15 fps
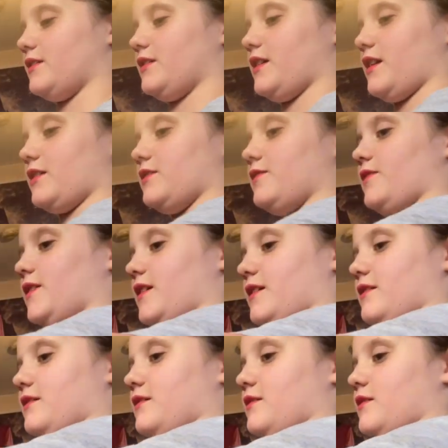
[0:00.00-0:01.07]
the next
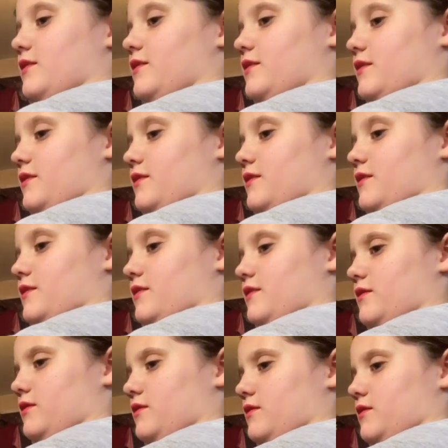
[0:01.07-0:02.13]
thing. So
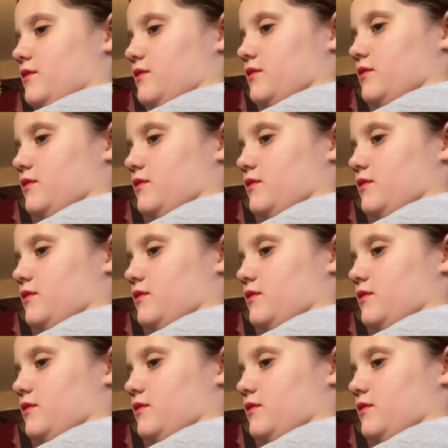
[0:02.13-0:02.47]
yesterday,